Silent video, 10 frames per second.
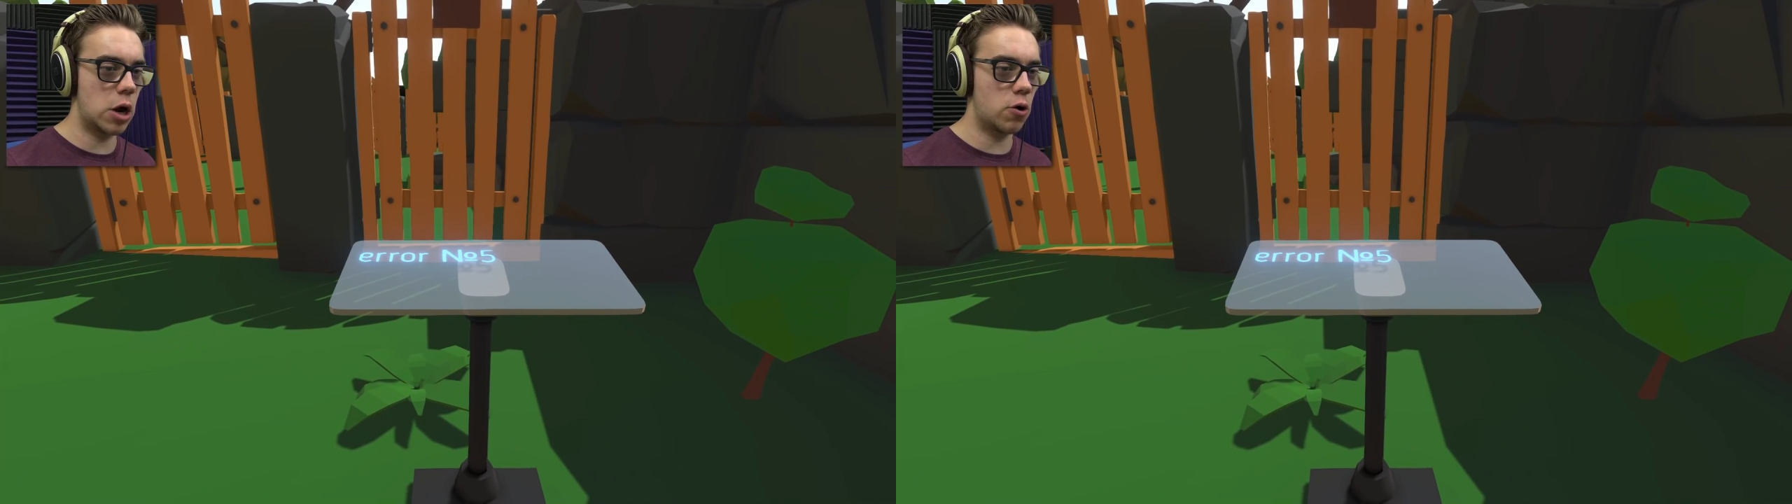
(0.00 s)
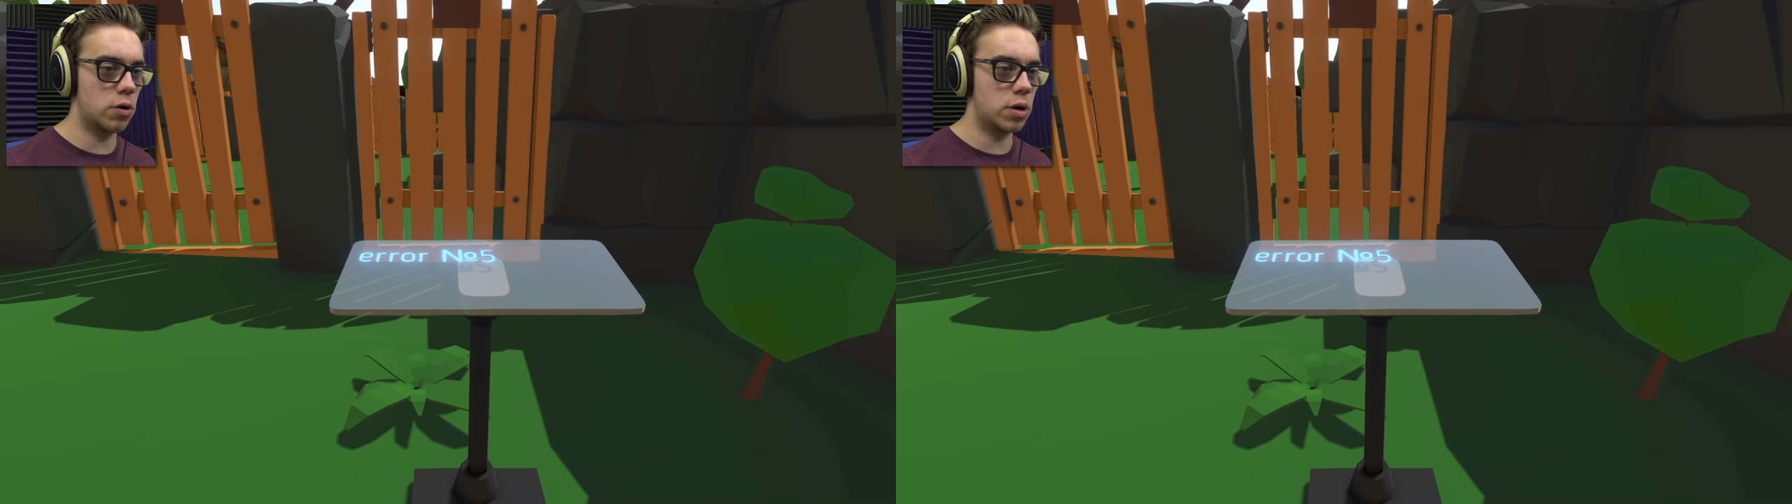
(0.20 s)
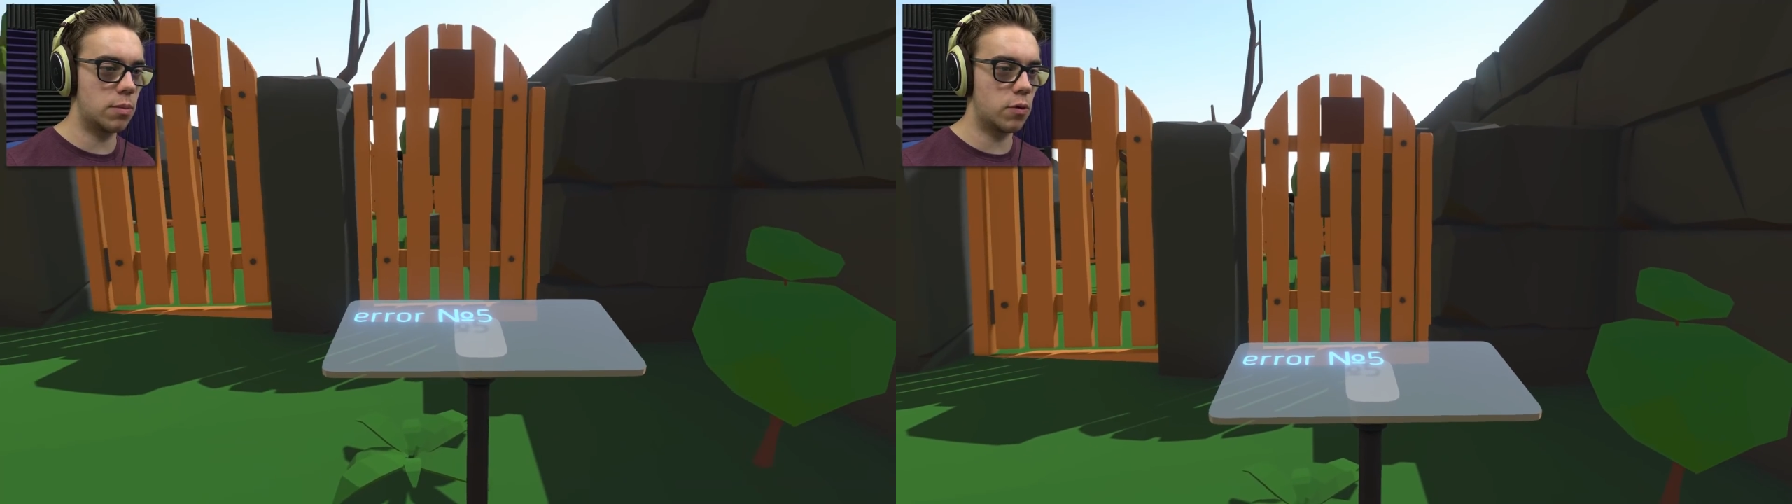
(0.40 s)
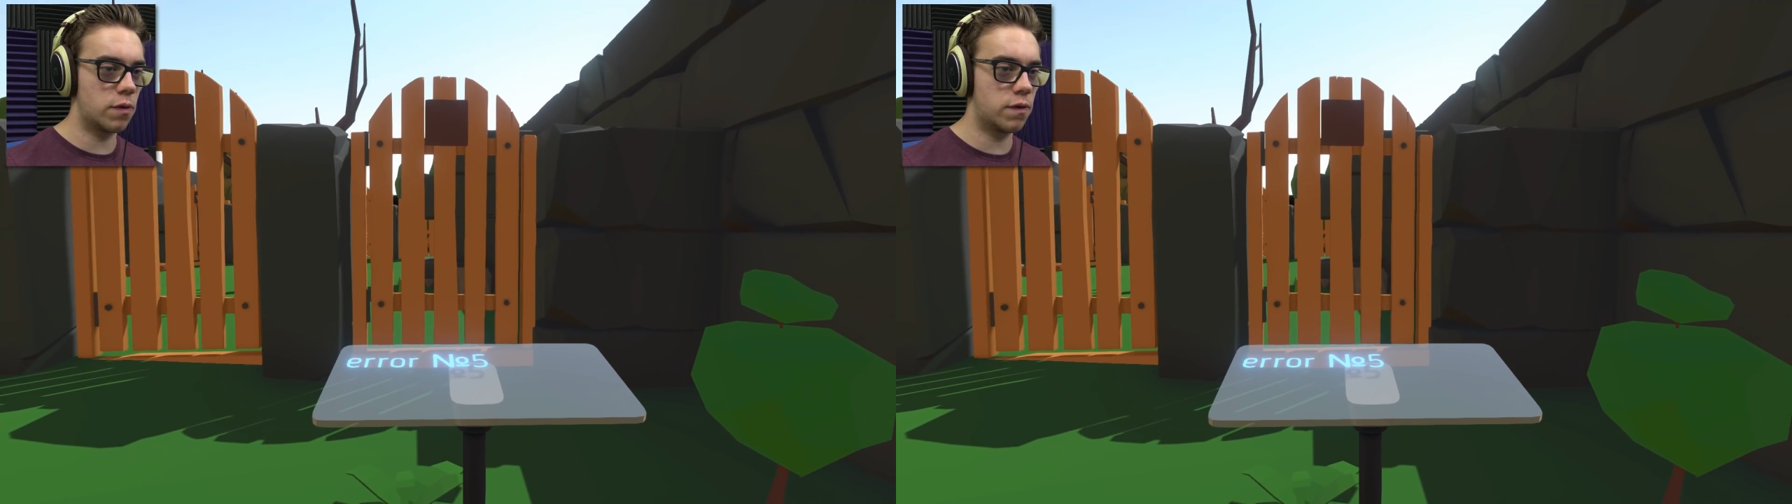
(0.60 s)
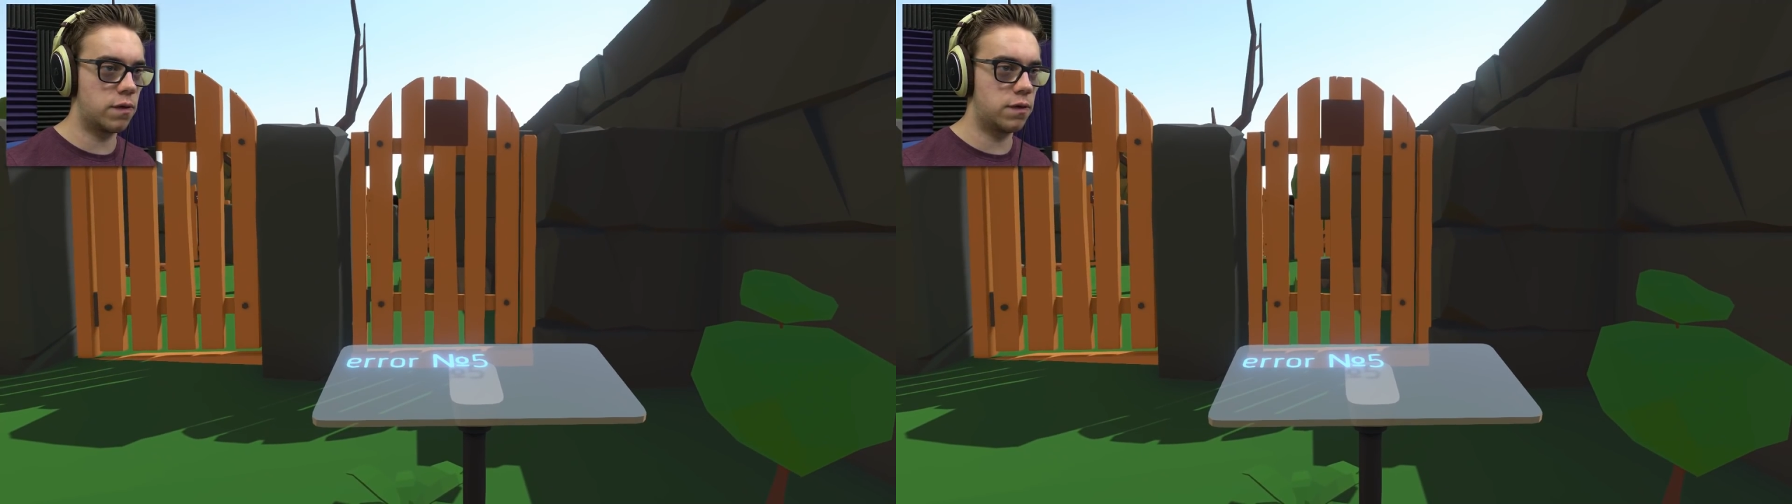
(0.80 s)
error
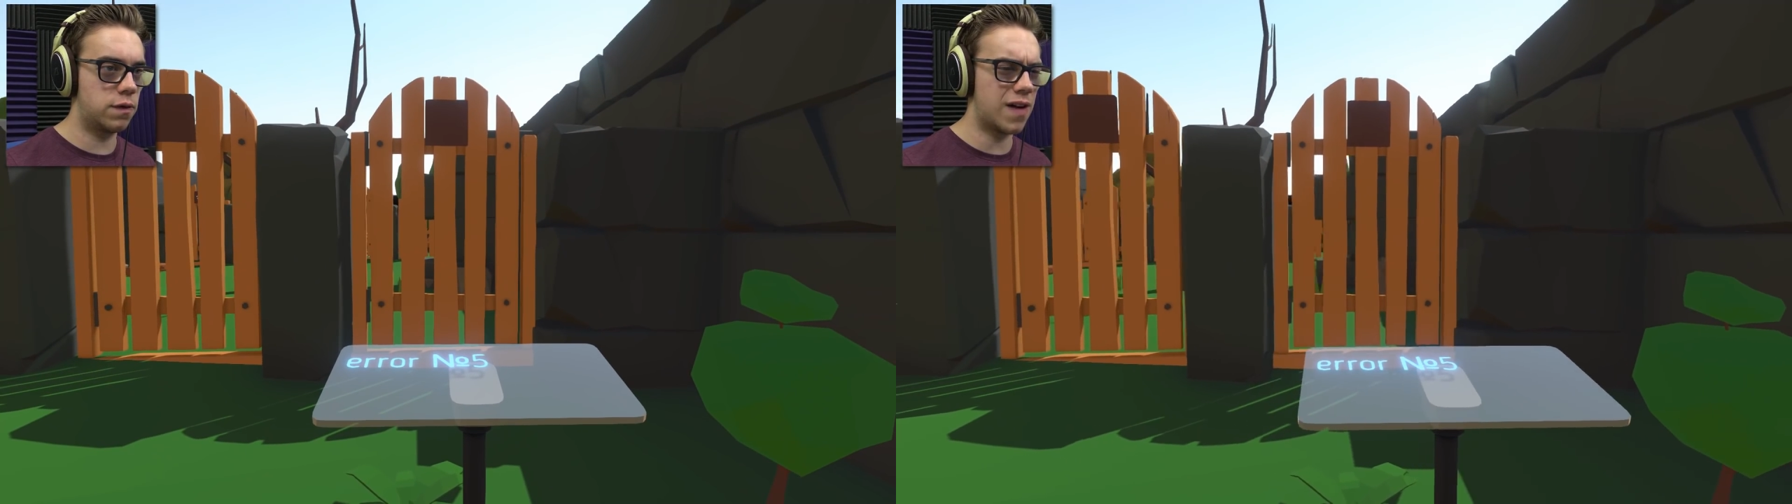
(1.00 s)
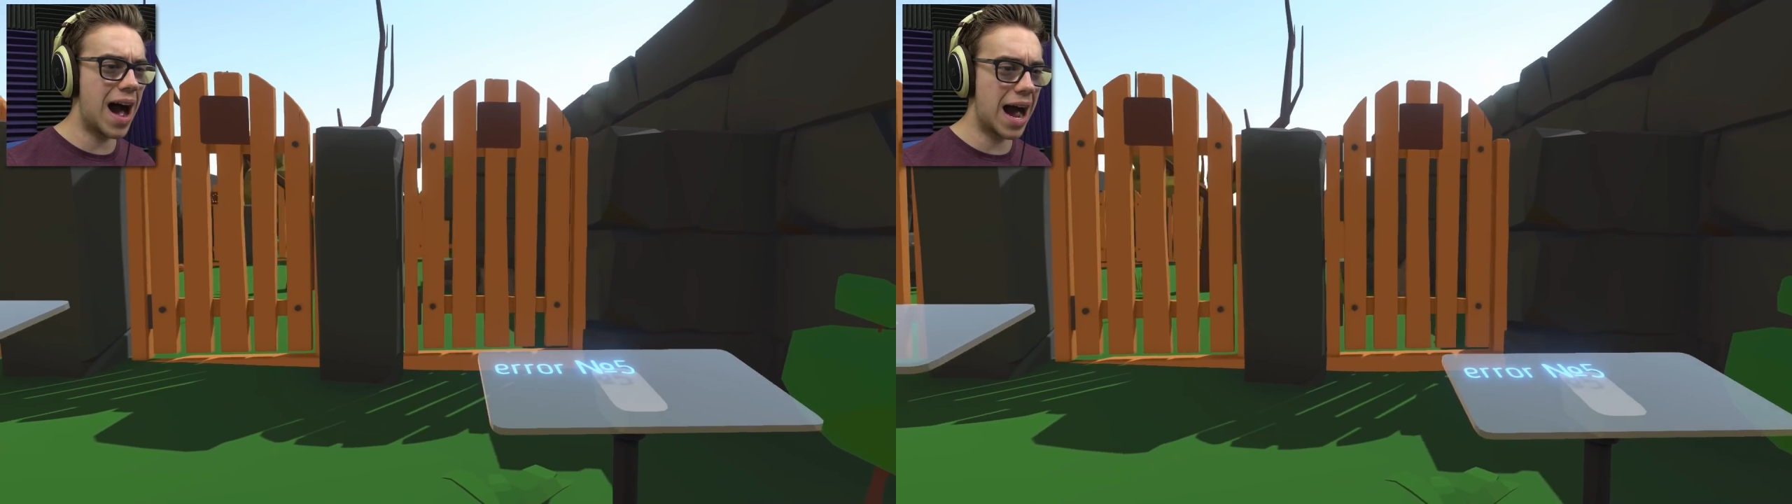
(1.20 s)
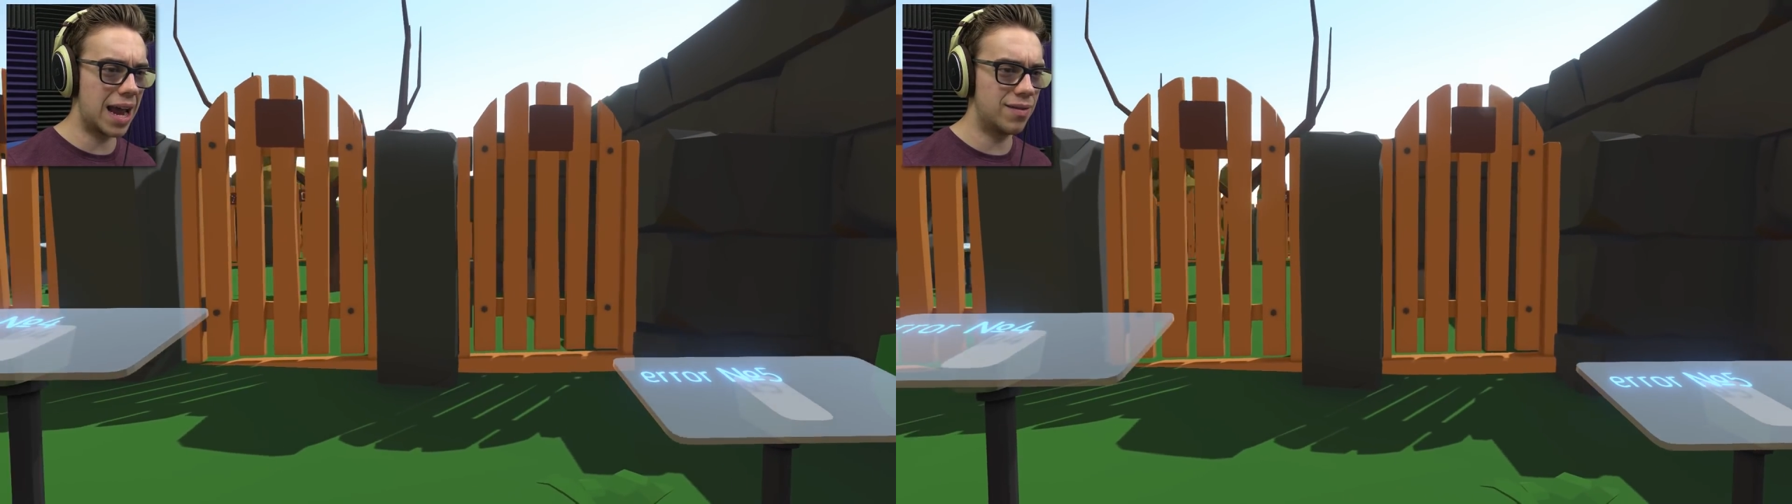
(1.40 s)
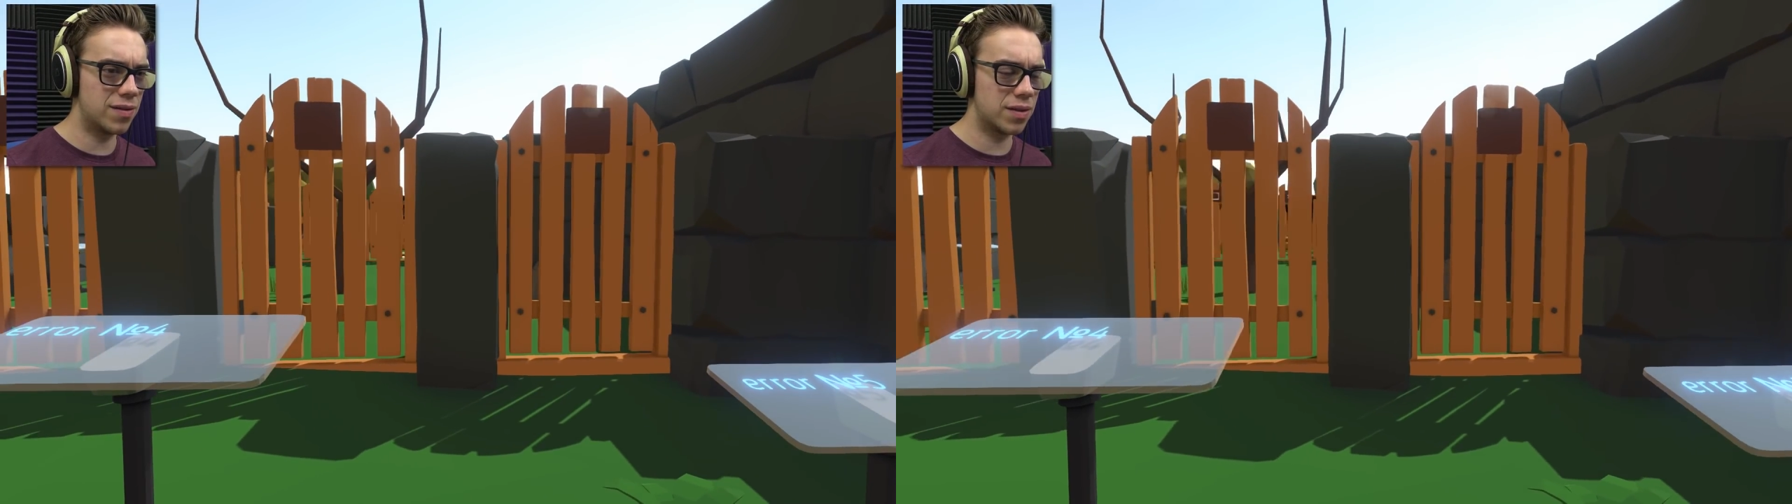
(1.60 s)
number 5.